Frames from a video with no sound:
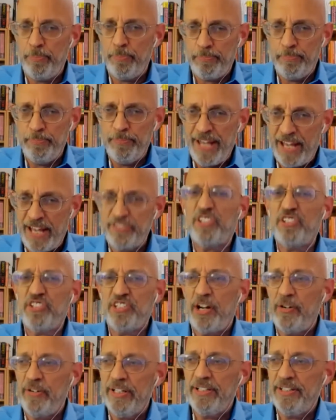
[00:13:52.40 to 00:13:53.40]

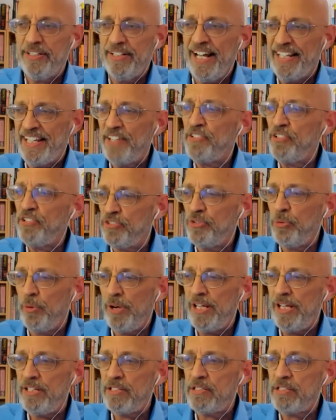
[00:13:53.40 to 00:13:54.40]
necessary, I guess is the way
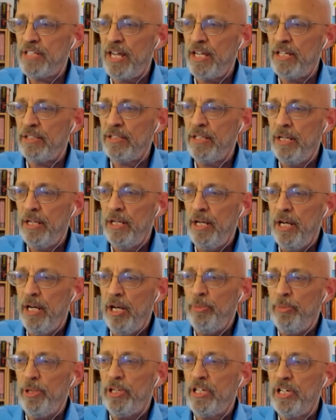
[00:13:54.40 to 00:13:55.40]
to say it,
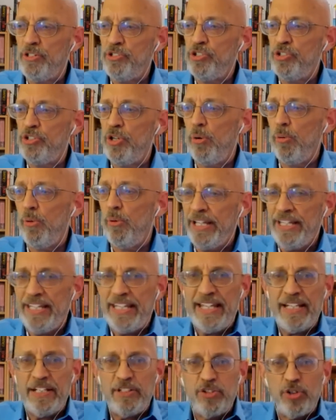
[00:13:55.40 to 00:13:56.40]
because you don't want to get
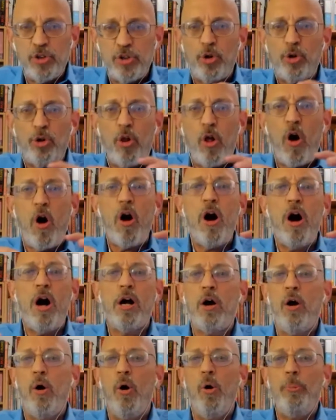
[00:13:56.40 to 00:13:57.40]
into a long
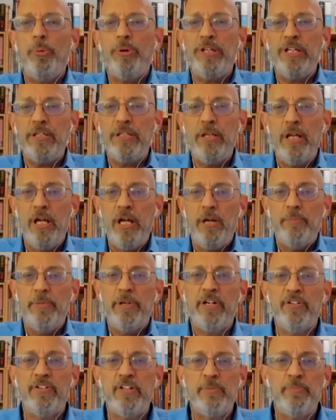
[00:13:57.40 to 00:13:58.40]
opening,
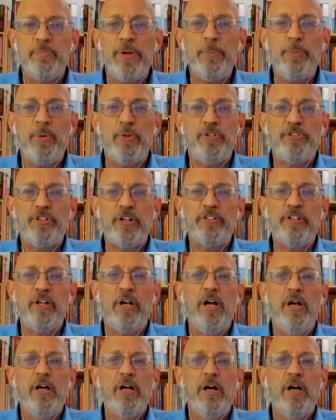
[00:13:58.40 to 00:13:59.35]
because then people start to,